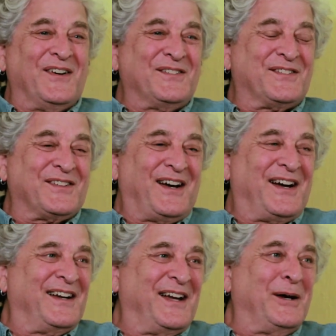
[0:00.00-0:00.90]
was
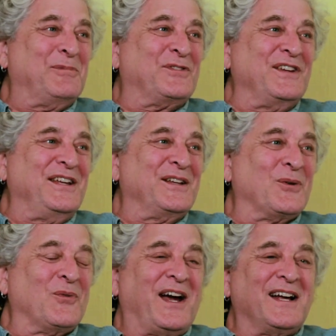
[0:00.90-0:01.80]
uh,
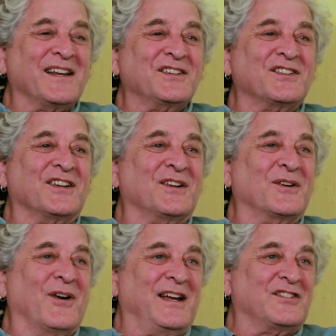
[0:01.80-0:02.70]
the rally, she did
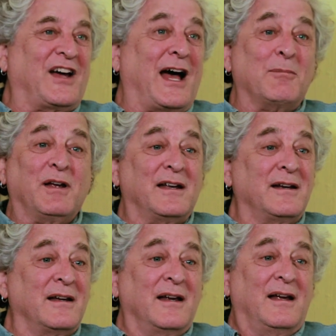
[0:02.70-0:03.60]
a great job,
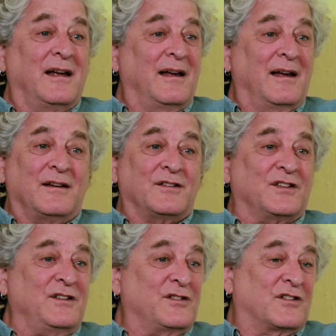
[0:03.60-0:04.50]
and
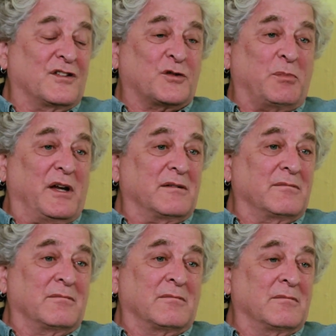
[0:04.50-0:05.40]
she's just
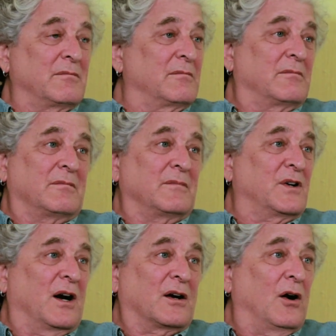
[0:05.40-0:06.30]
been
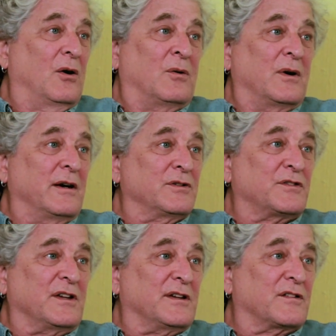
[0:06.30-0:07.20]
gung ho ever
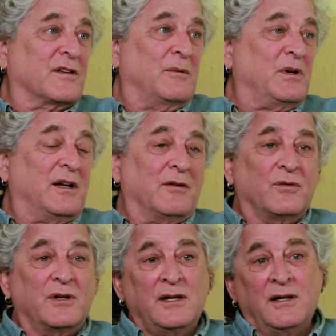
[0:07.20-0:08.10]
since. I mean,
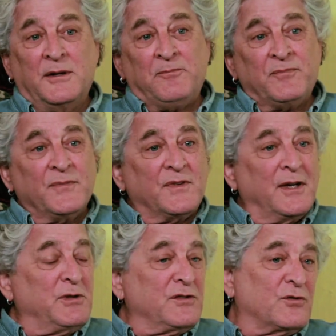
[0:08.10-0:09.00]
every
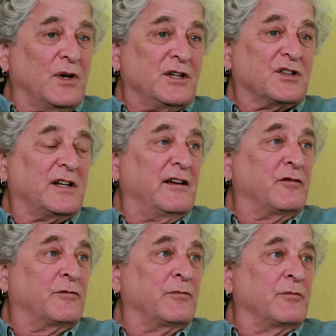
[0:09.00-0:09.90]
demonstration
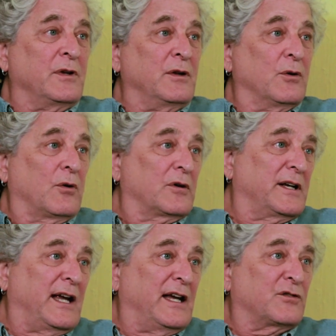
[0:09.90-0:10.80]
I've either
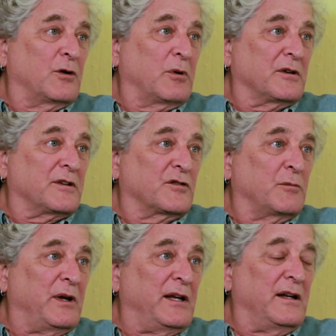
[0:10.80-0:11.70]
organized or
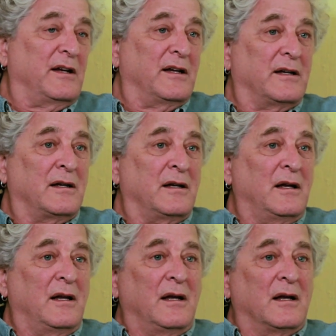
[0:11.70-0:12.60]
participated in.
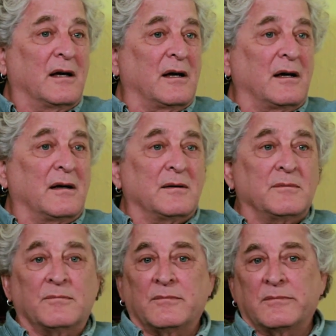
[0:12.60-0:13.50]
Uh,